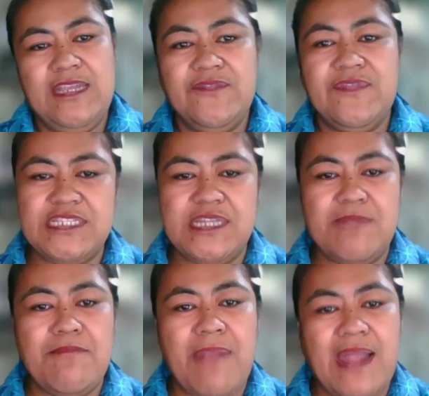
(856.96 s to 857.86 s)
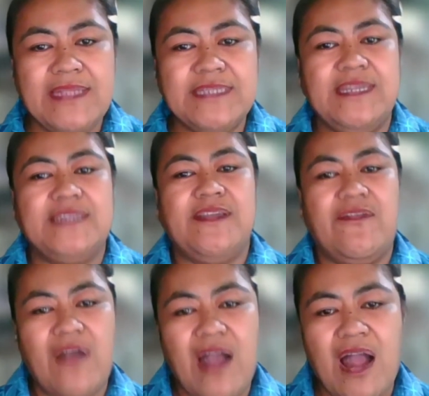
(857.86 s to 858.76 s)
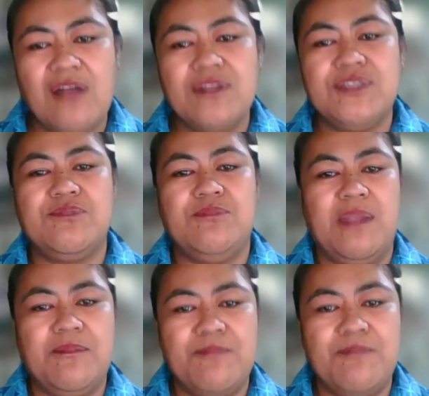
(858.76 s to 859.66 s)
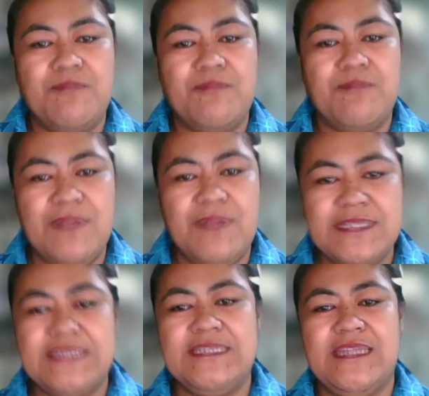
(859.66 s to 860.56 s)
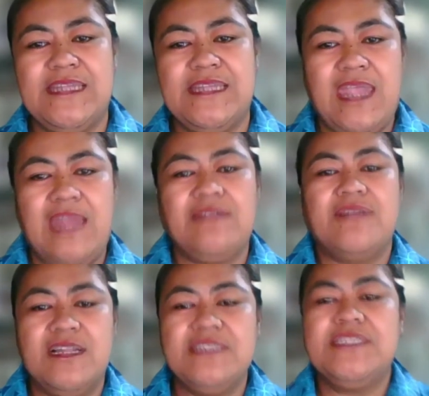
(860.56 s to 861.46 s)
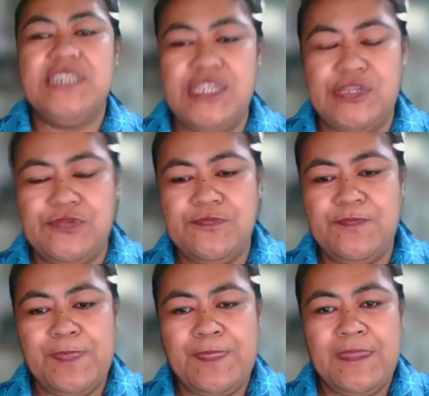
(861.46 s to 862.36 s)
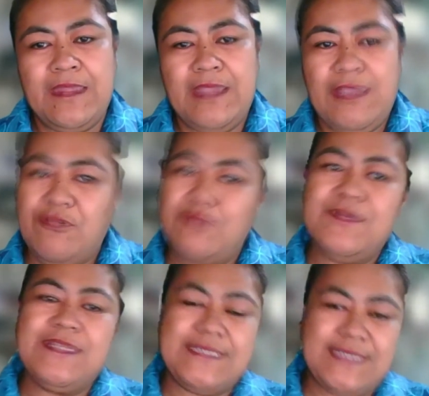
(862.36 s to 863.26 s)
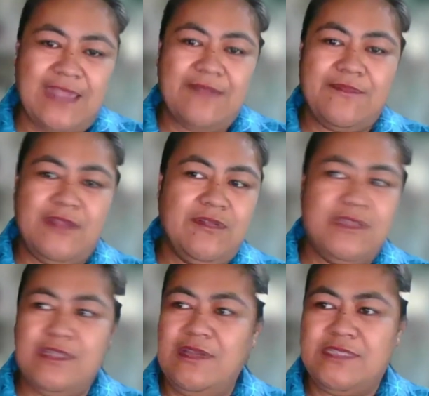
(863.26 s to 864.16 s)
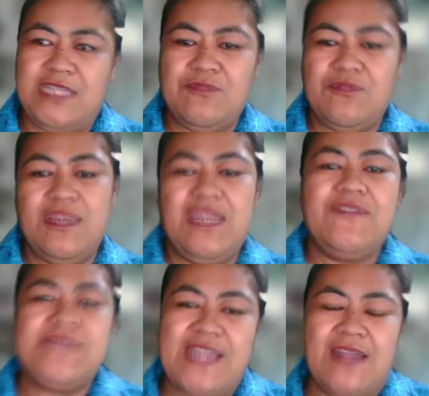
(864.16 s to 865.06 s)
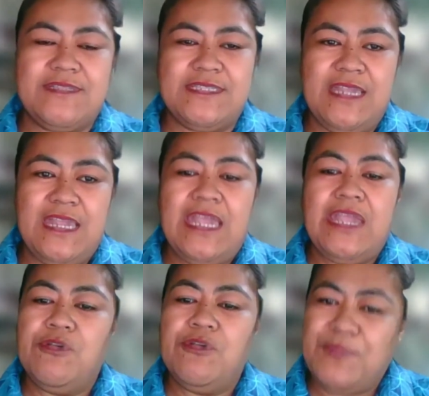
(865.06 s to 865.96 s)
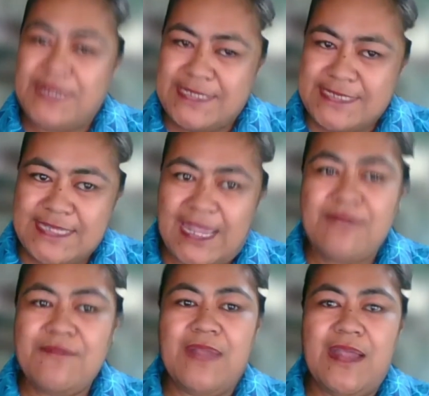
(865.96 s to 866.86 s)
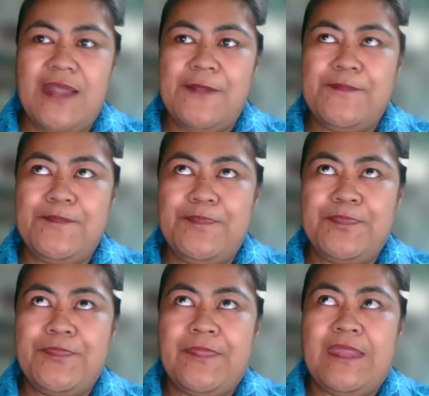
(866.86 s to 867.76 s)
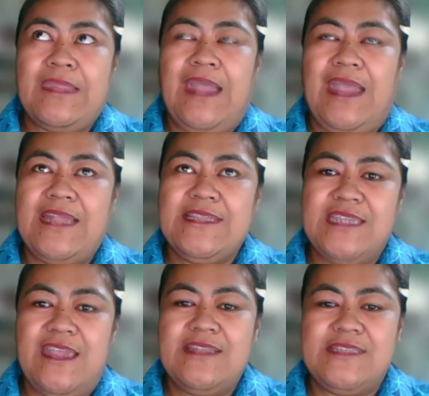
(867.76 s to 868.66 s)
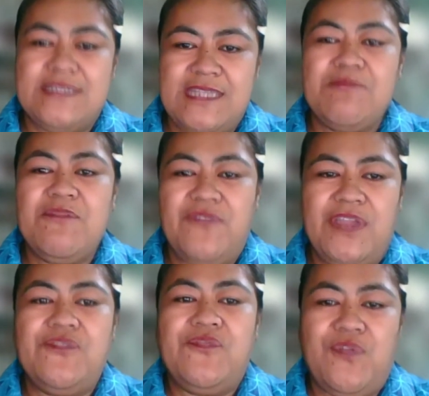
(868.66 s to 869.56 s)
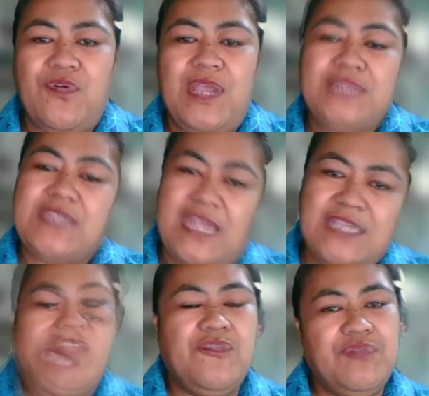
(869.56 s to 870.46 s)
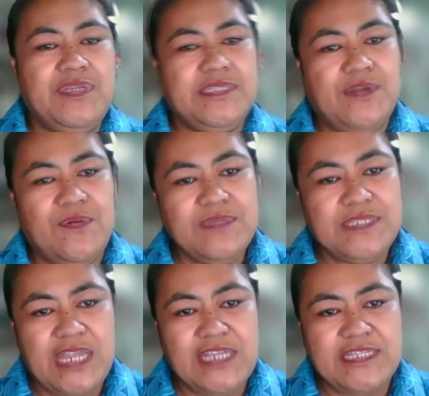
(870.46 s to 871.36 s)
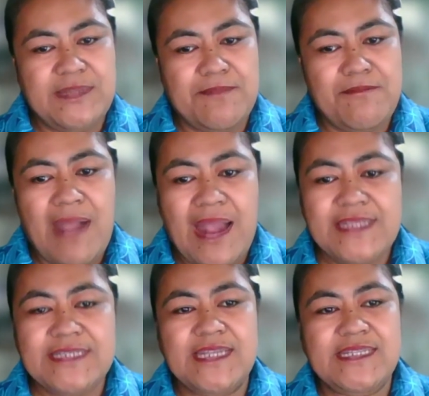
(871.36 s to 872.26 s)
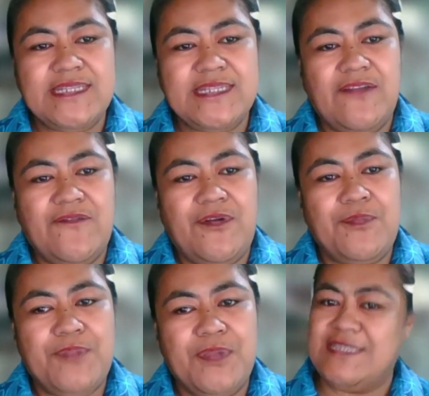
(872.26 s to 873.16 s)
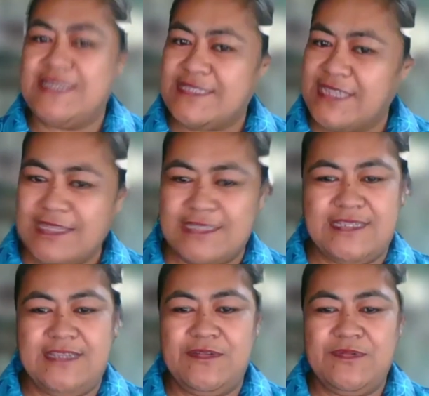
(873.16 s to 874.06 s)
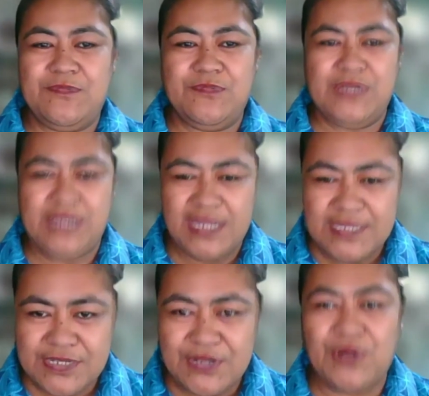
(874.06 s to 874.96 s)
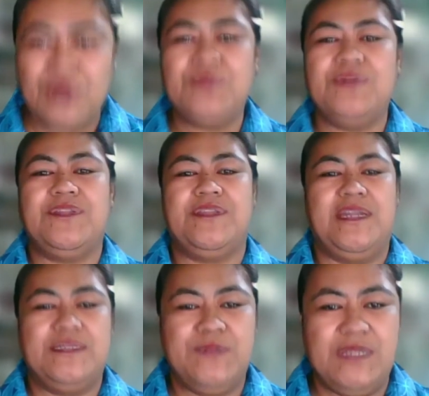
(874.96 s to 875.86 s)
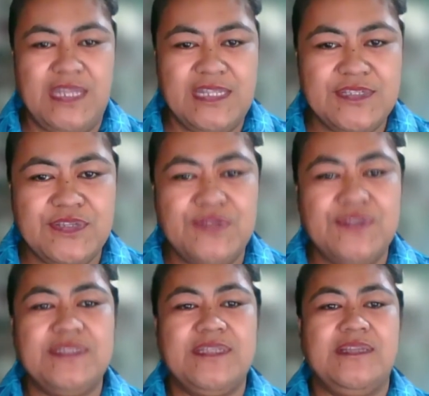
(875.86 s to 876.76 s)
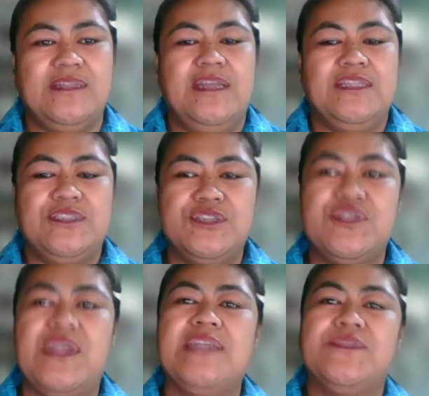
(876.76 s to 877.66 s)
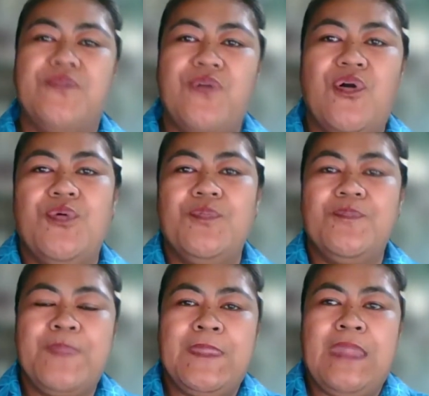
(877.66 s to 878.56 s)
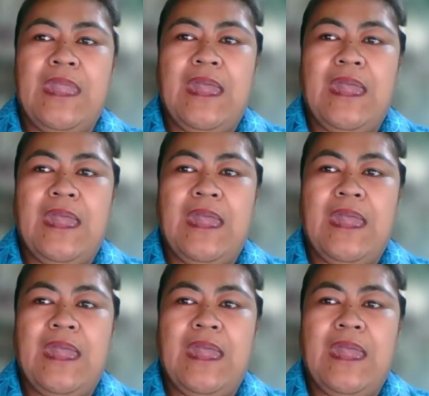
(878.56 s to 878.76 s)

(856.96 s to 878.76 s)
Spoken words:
If they don't change their mindset of how to make business and how to can continue, it will be the same, they were left out. It will be the same, I can say it's the same avenue for education sector. If we don't change the mindset of our people that this is it, we need to go with it, we need to use to transform